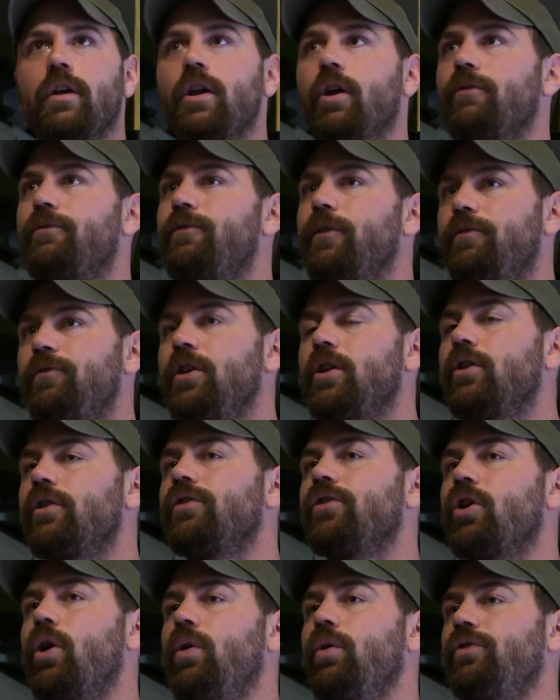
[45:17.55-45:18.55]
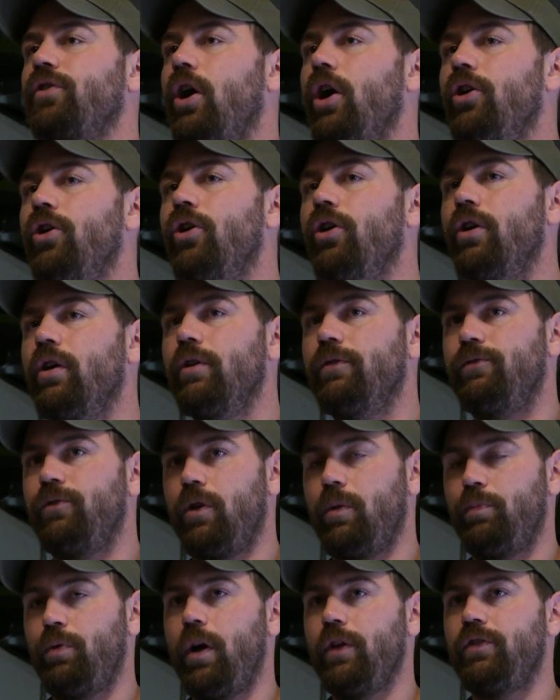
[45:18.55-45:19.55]
you know, 50 years ago, it was unheard of
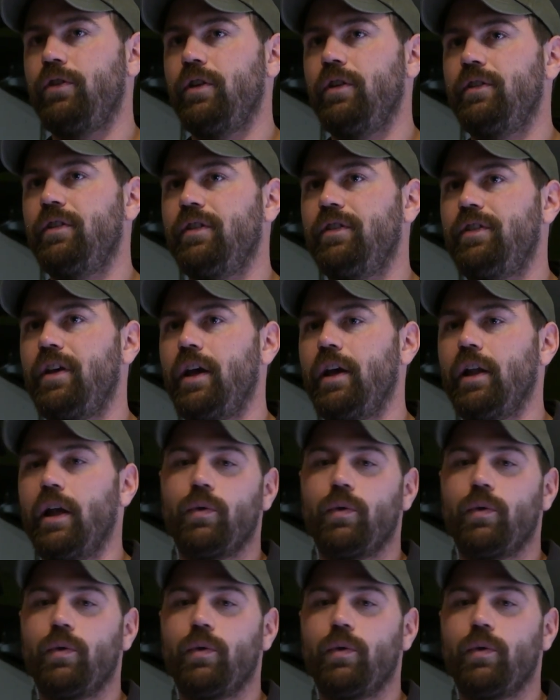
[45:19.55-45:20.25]
for a president to say,